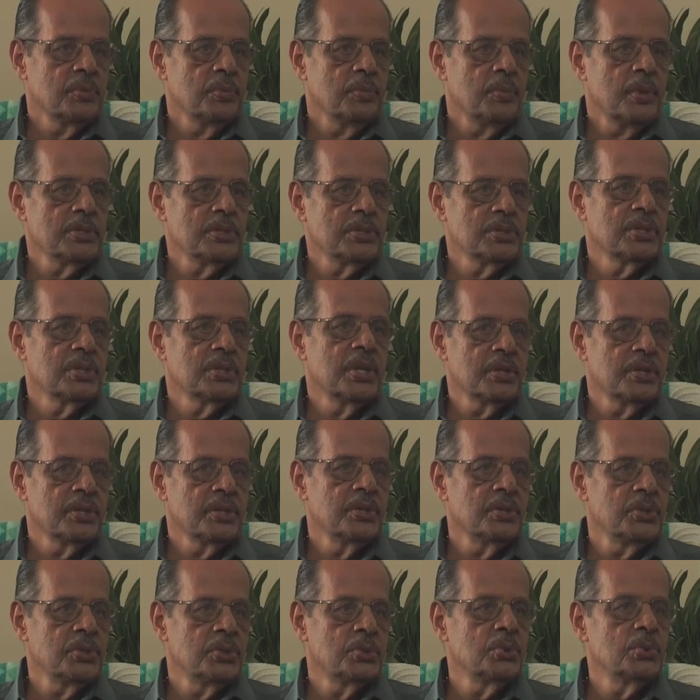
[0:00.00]
must get
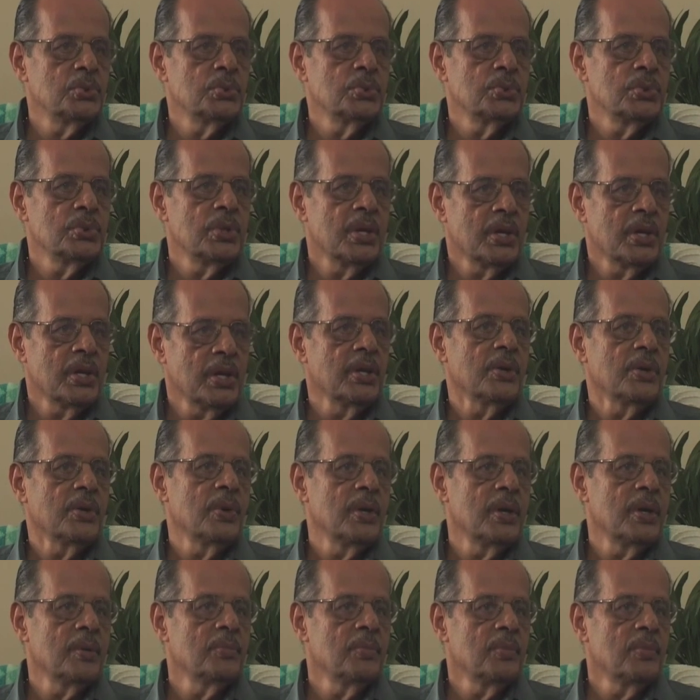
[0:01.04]
into the
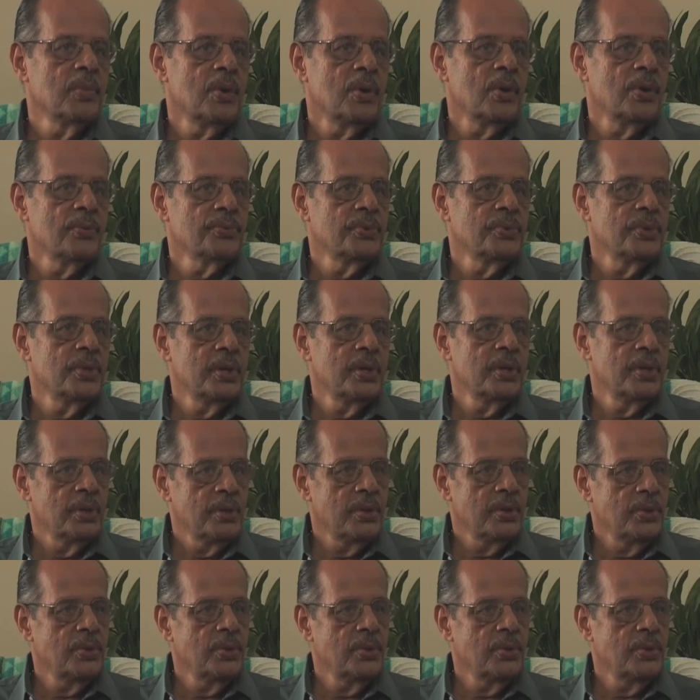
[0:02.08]
curriculum of the